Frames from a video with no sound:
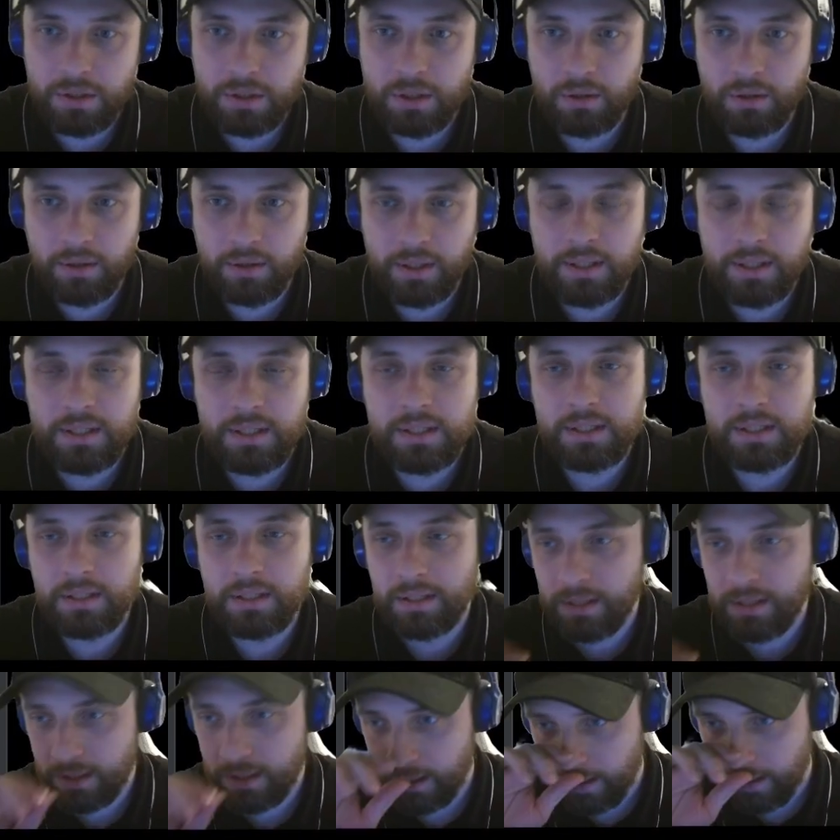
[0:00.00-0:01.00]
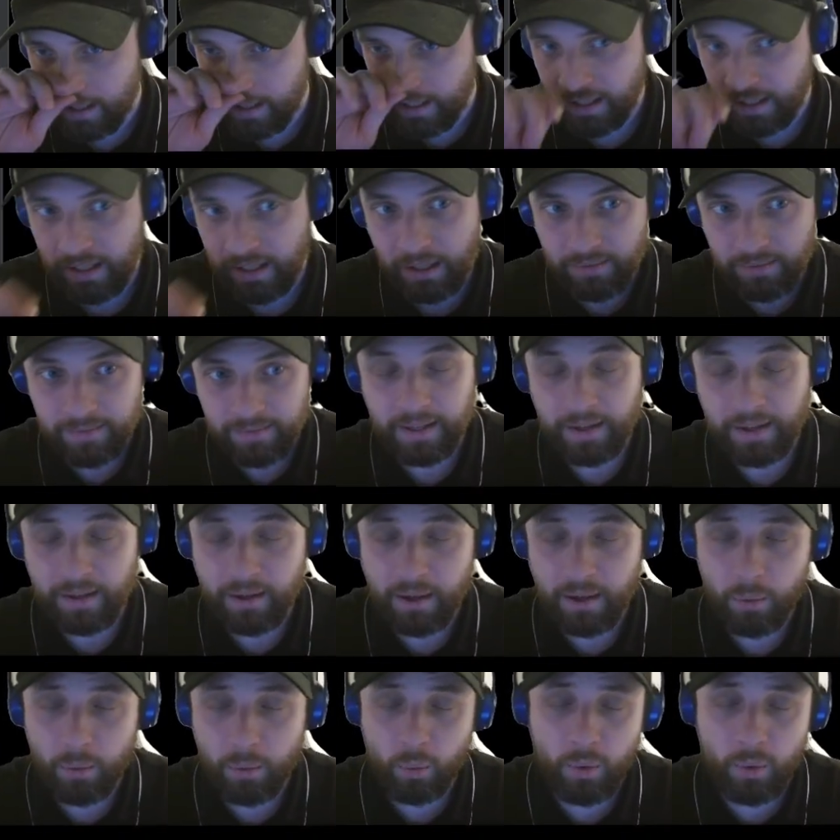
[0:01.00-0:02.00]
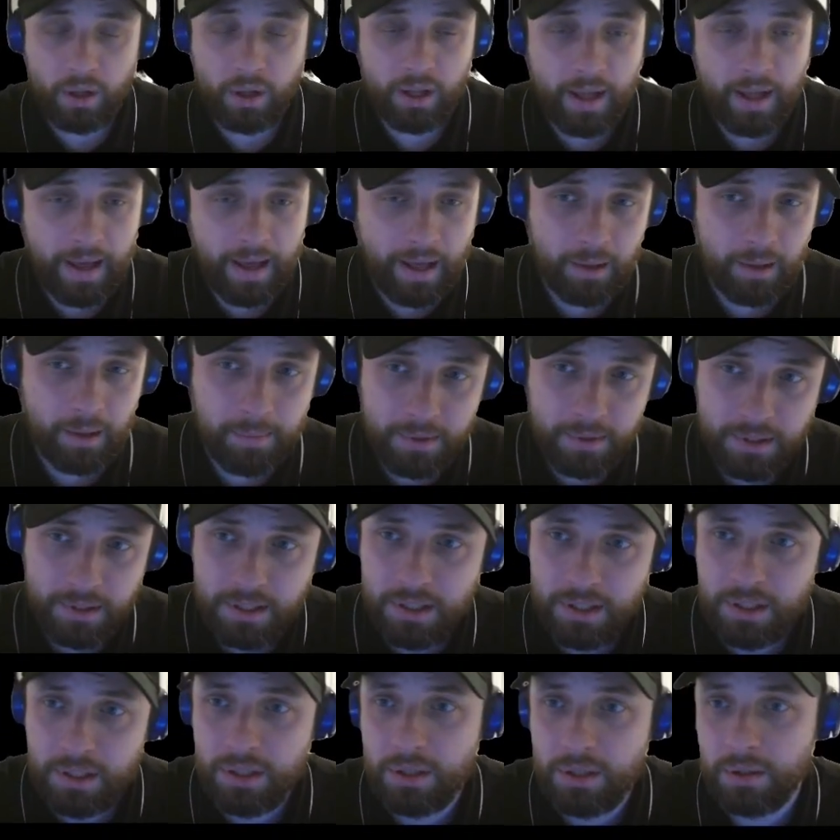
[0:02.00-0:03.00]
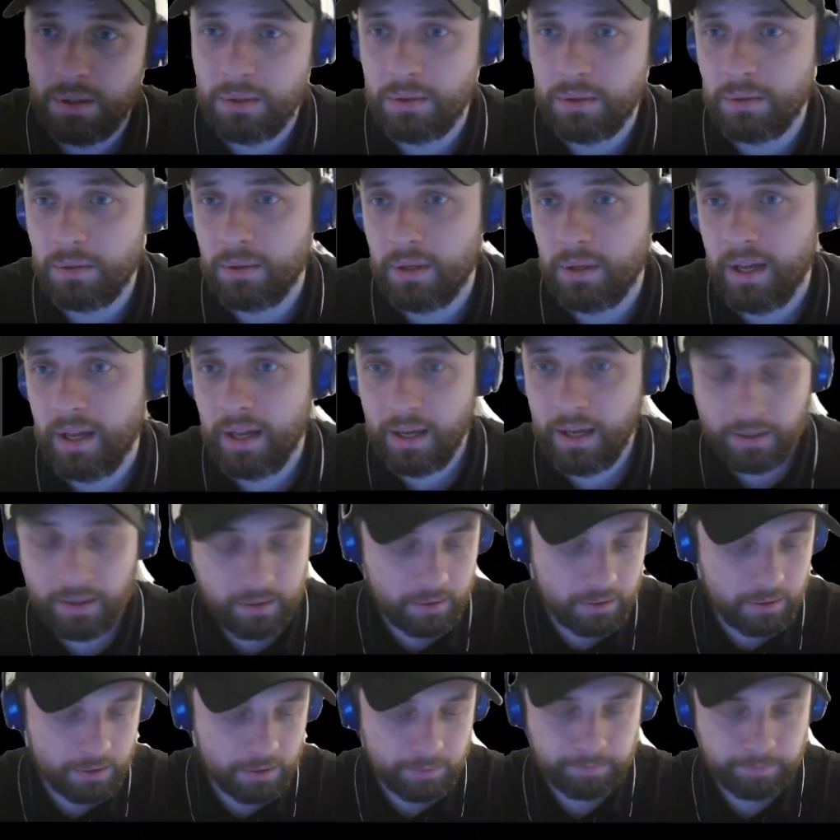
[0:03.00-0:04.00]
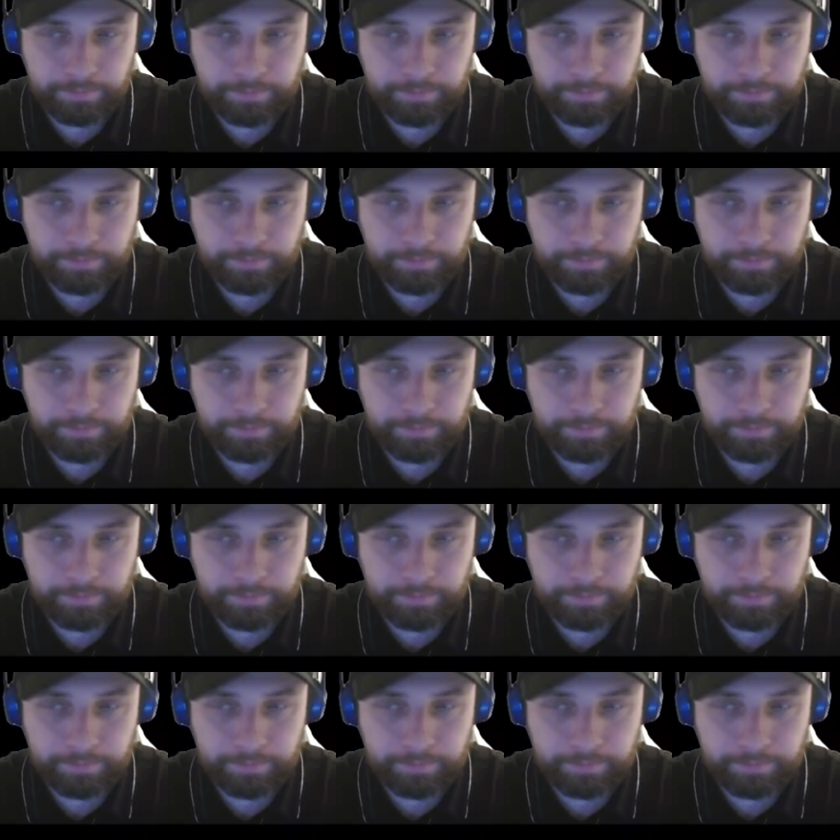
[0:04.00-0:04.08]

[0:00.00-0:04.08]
So let's see like if it will help us to handle it.